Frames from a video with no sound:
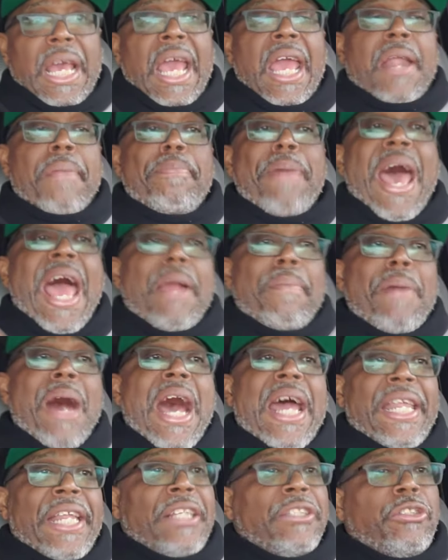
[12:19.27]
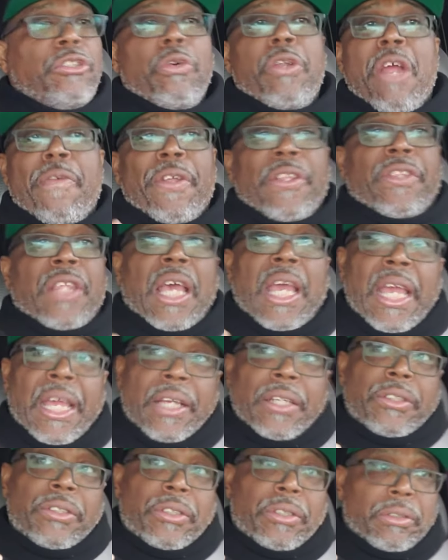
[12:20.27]
and backbiting are two different
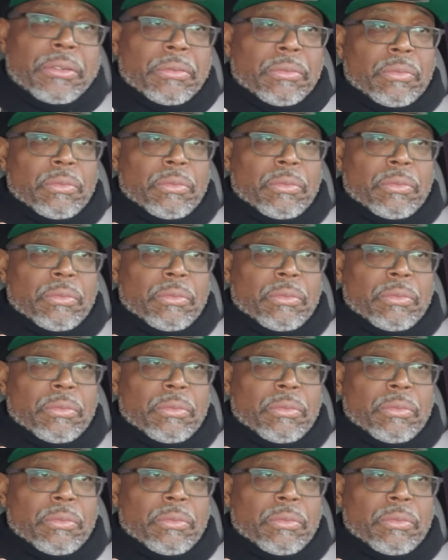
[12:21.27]
things.